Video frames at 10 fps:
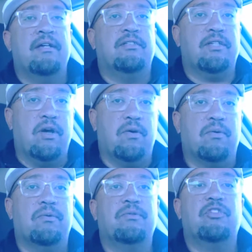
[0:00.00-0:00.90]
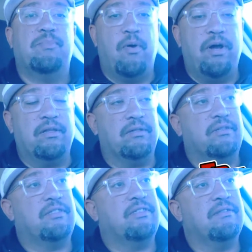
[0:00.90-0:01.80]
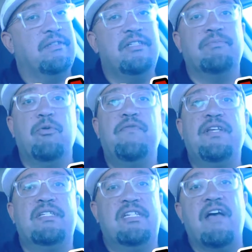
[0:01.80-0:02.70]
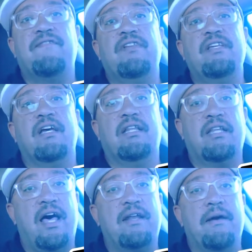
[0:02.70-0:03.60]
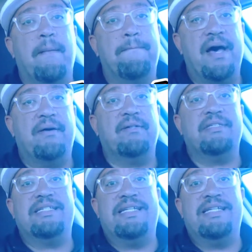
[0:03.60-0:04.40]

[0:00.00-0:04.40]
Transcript: So, spoilers. This movie is definitely a lot about